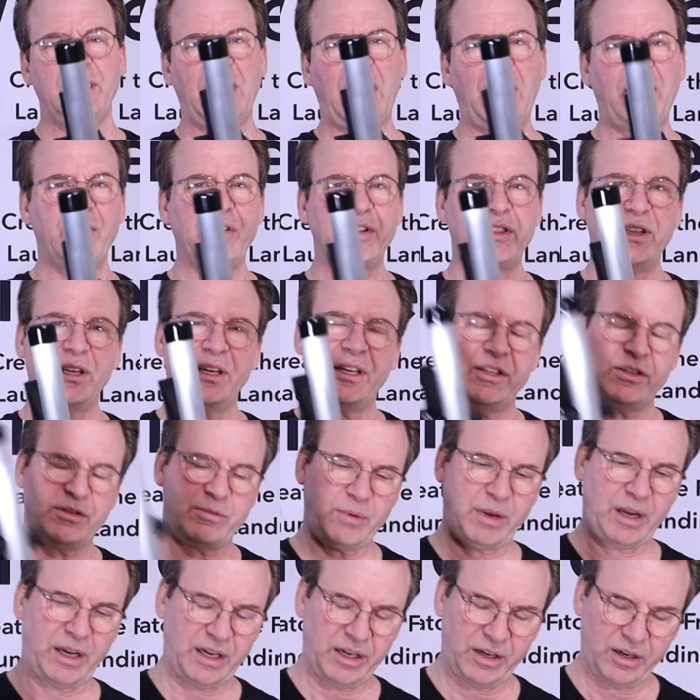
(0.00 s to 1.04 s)
Everything is
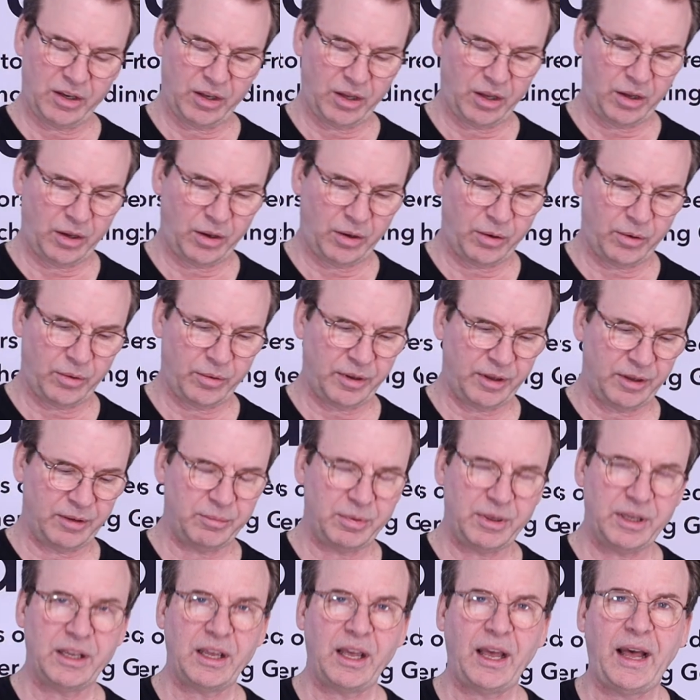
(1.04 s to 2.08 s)
ready to go and
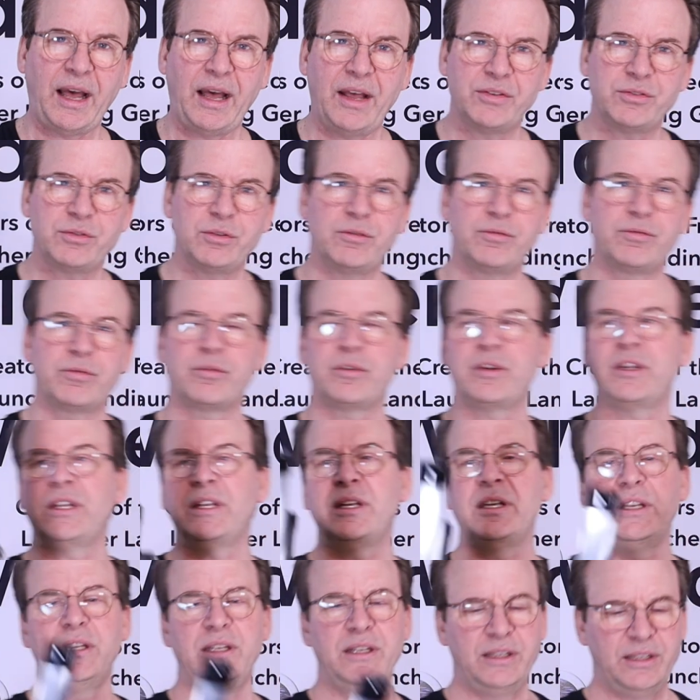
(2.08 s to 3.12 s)
be
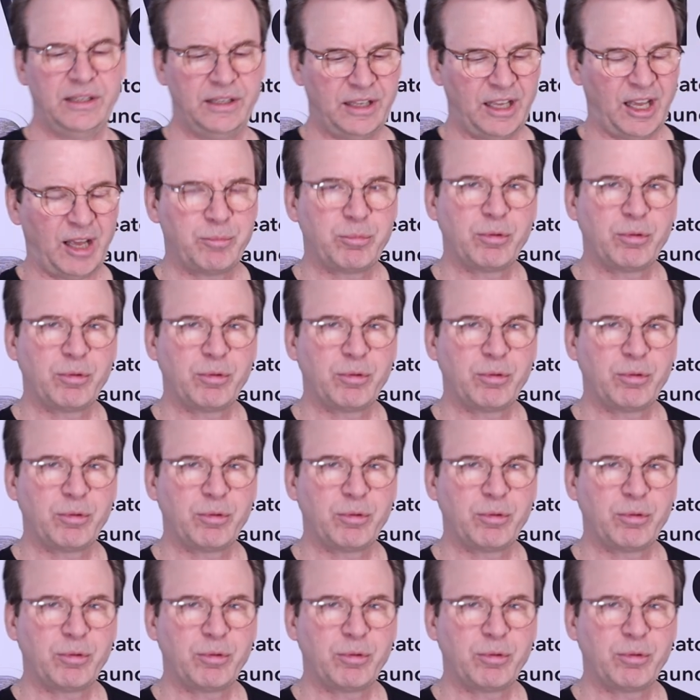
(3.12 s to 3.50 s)
hassle-free and